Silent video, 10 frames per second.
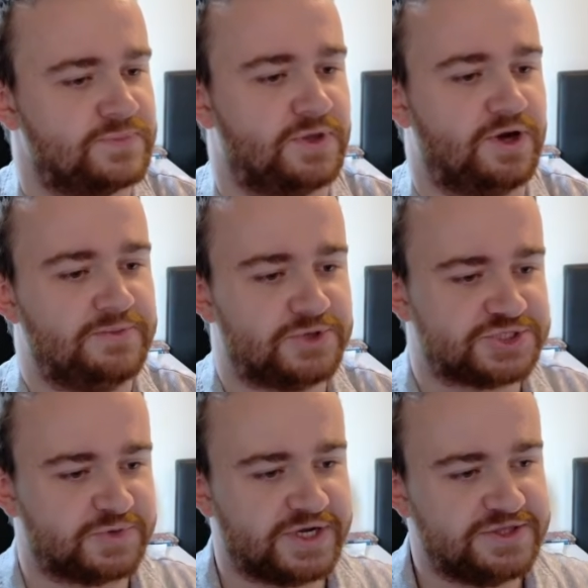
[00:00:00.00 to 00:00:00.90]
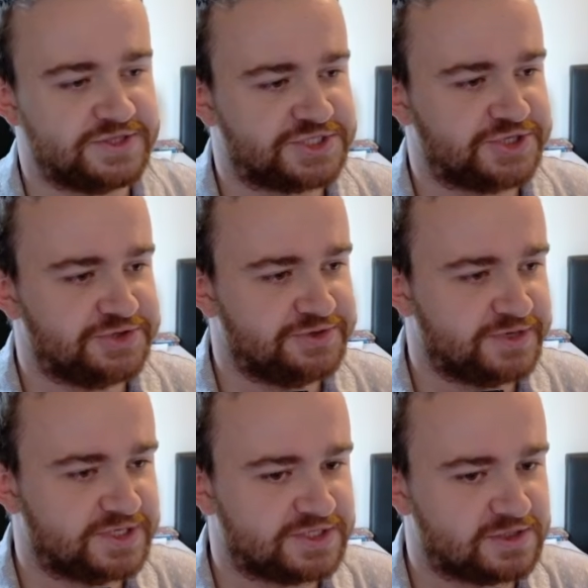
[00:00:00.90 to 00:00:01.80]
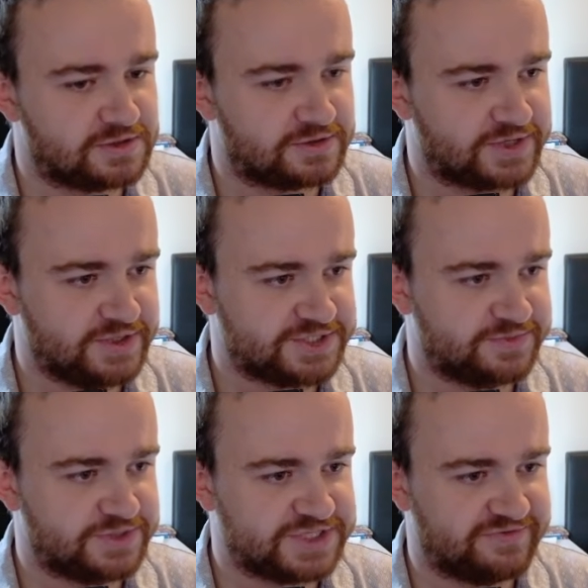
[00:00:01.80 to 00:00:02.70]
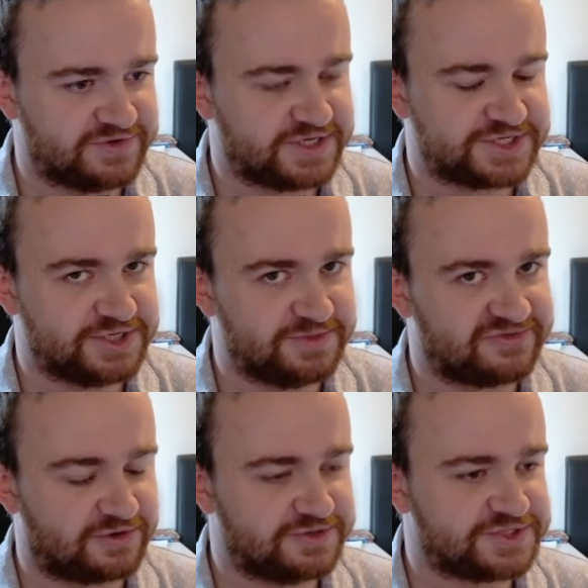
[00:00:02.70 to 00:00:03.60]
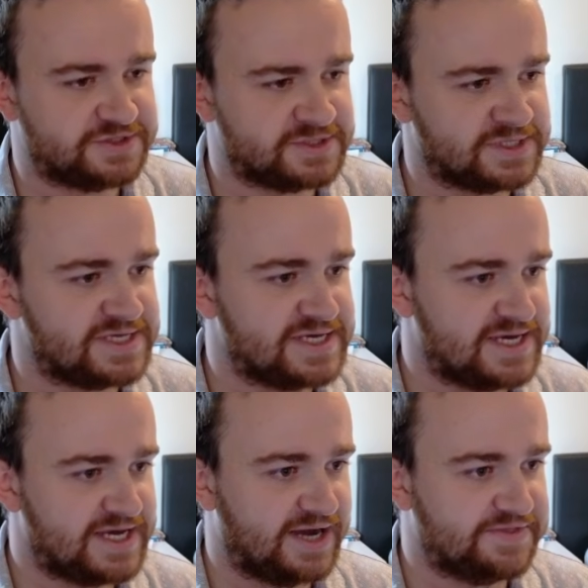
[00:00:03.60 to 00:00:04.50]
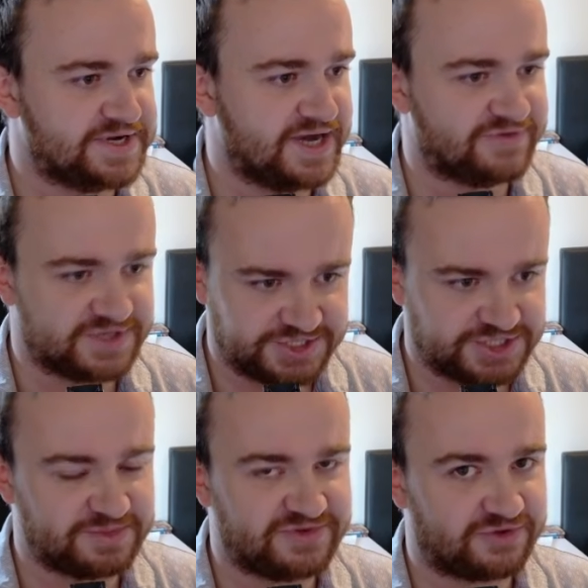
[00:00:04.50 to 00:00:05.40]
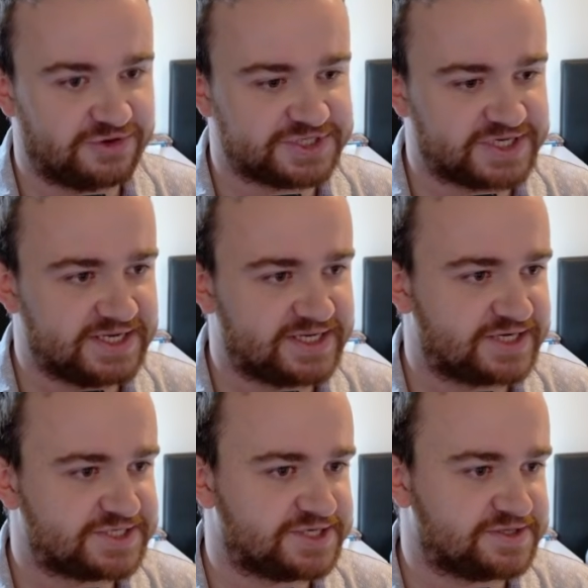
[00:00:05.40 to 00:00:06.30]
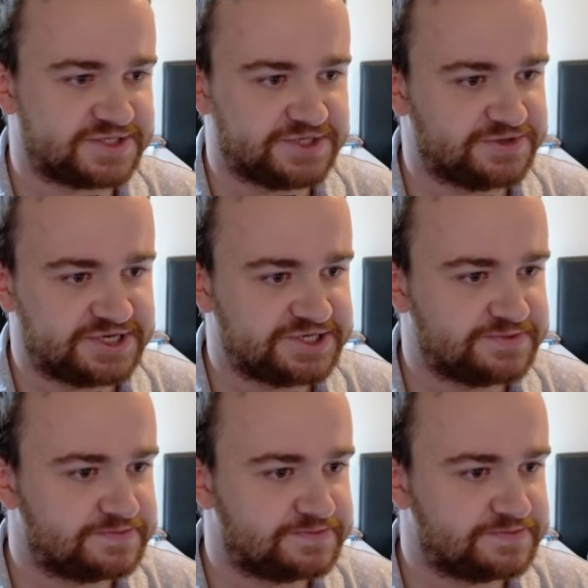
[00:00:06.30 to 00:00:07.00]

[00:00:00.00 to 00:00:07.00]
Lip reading: I'm not swinging the 2 into the Gloriosa because everything's going to be frozen. And then everything's going to be frozen again next turn. There's no need.